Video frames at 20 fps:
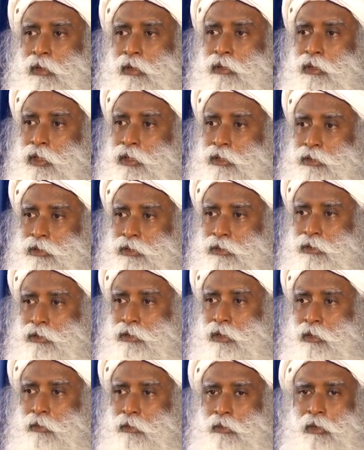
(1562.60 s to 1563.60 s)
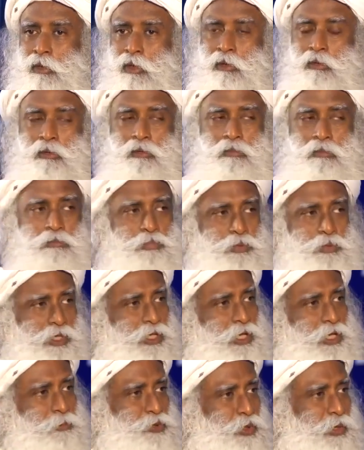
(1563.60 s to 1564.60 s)
Yes,
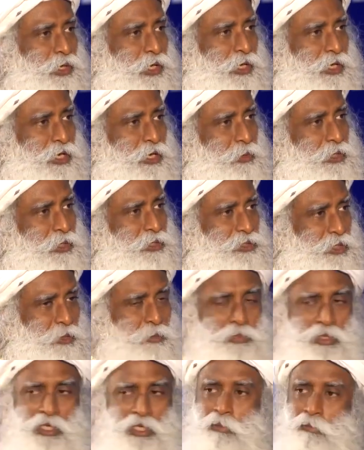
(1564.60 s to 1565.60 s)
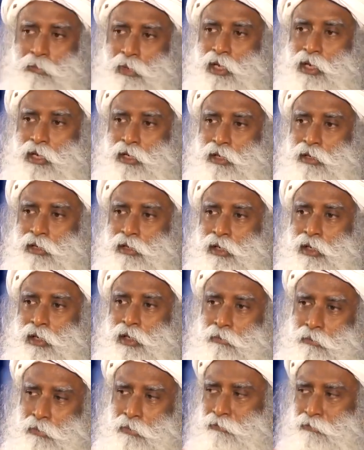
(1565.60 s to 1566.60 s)
prenuptial agreements are being made.
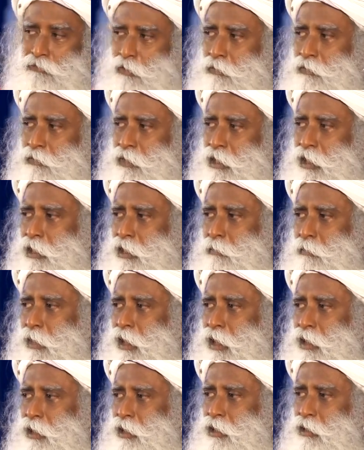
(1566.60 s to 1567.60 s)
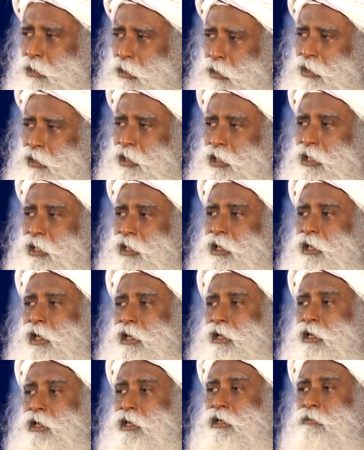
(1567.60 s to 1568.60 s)
Before we get married, already an
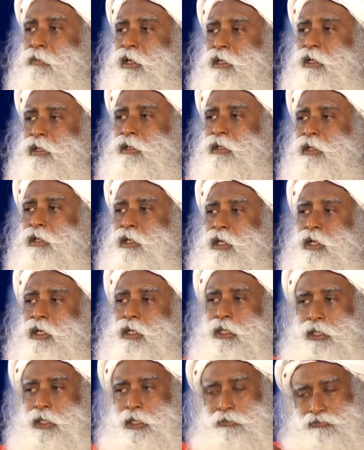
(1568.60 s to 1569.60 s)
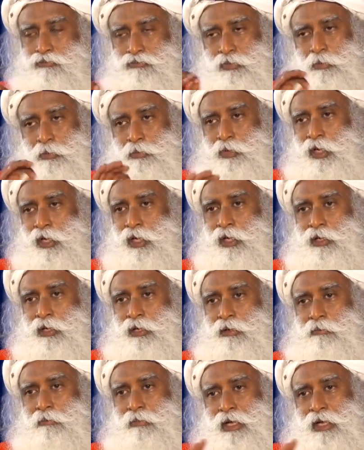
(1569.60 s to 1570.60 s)
agreement. If we break,
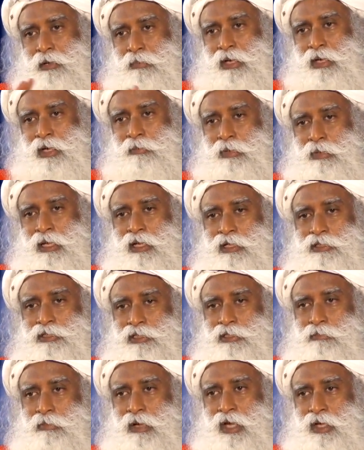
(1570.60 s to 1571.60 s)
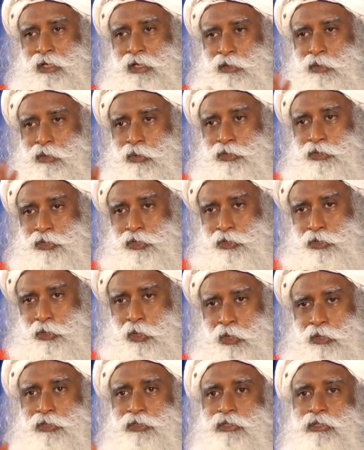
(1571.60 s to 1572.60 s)
my bank balance is mine, yours is
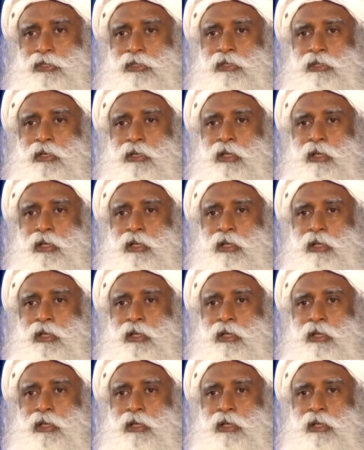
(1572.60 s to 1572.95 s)
yours.